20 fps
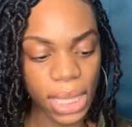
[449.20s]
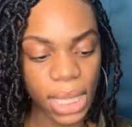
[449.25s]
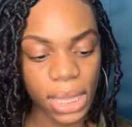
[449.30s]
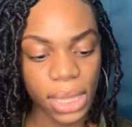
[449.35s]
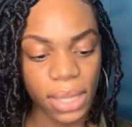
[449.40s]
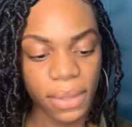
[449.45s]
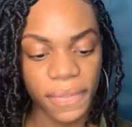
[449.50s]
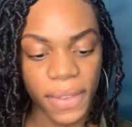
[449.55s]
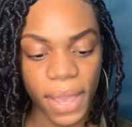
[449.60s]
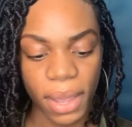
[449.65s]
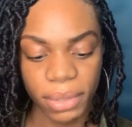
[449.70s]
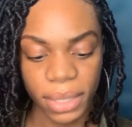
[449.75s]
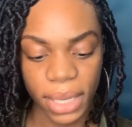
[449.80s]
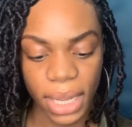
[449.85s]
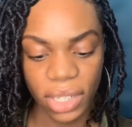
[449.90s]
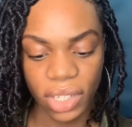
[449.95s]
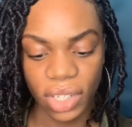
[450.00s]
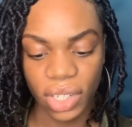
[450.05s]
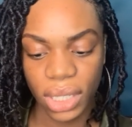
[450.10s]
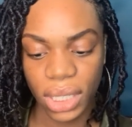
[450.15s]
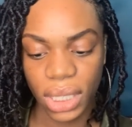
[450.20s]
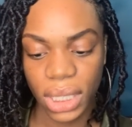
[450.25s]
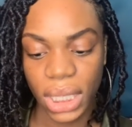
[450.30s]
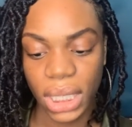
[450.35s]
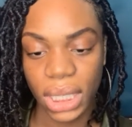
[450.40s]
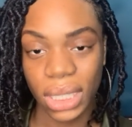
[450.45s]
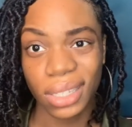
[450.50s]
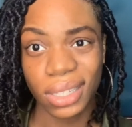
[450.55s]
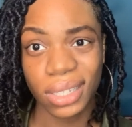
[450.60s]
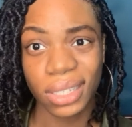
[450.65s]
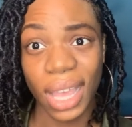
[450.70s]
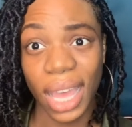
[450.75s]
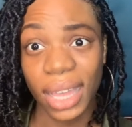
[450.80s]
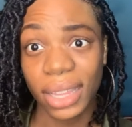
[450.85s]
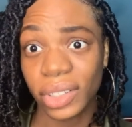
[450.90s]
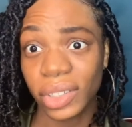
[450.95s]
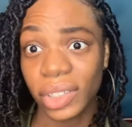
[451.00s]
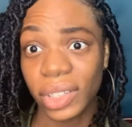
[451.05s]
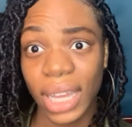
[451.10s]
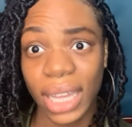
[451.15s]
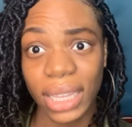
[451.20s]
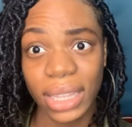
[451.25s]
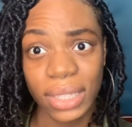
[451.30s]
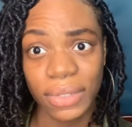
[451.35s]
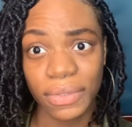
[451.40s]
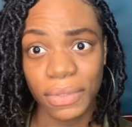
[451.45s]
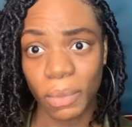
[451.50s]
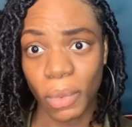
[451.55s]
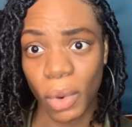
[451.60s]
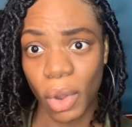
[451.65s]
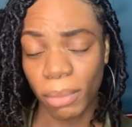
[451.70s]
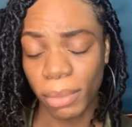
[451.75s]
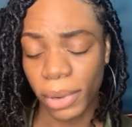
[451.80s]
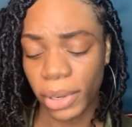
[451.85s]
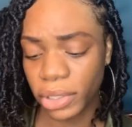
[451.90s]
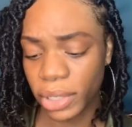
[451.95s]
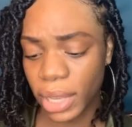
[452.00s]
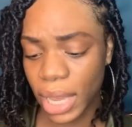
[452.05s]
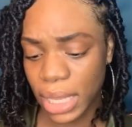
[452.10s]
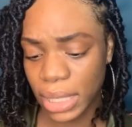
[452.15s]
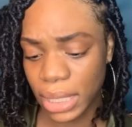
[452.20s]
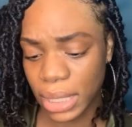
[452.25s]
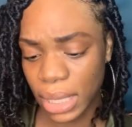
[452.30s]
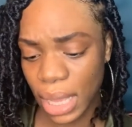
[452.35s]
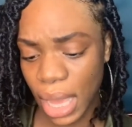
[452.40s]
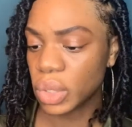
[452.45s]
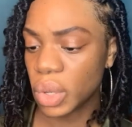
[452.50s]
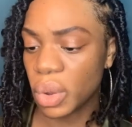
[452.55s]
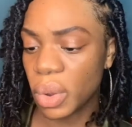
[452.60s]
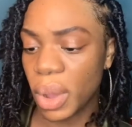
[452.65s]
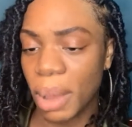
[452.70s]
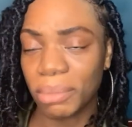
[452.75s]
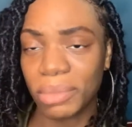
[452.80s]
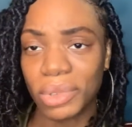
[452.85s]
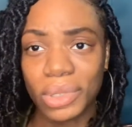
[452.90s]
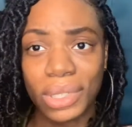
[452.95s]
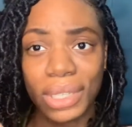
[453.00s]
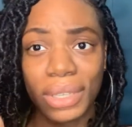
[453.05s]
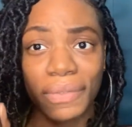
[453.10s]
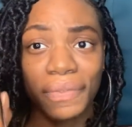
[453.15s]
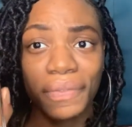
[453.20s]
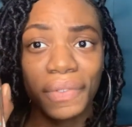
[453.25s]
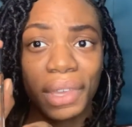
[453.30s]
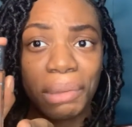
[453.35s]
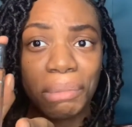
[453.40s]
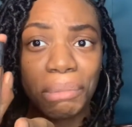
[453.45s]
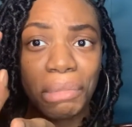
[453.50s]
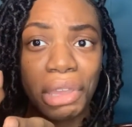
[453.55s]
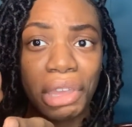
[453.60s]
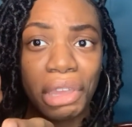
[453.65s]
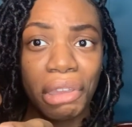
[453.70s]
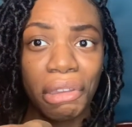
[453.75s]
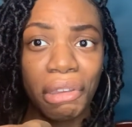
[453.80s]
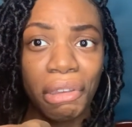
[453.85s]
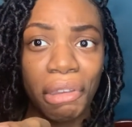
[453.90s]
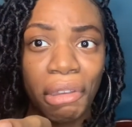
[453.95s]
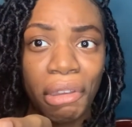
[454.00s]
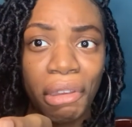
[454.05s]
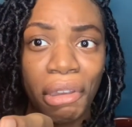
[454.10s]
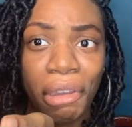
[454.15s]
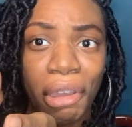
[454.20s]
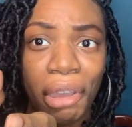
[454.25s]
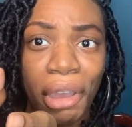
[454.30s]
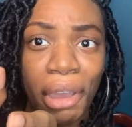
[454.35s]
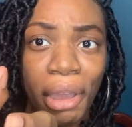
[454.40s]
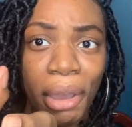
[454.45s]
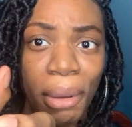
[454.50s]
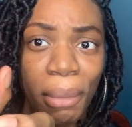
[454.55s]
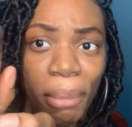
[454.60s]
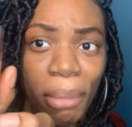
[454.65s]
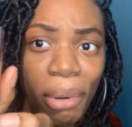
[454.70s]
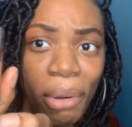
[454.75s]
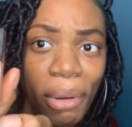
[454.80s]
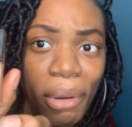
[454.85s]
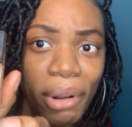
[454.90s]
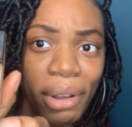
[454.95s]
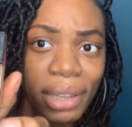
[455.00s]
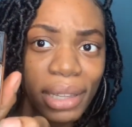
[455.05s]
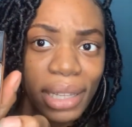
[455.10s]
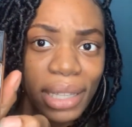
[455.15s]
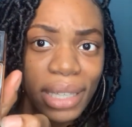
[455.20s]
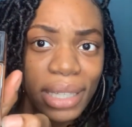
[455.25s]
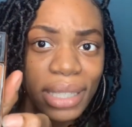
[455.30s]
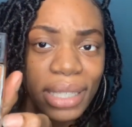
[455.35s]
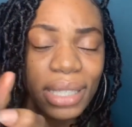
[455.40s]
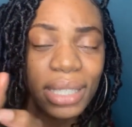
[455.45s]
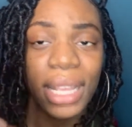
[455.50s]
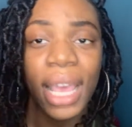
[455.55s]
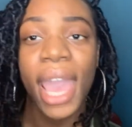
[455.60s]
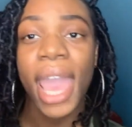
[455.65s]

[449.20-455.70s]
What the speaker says: then the foundation is, I literally got this from Walmart, you guys. So I'm using Me Poreless.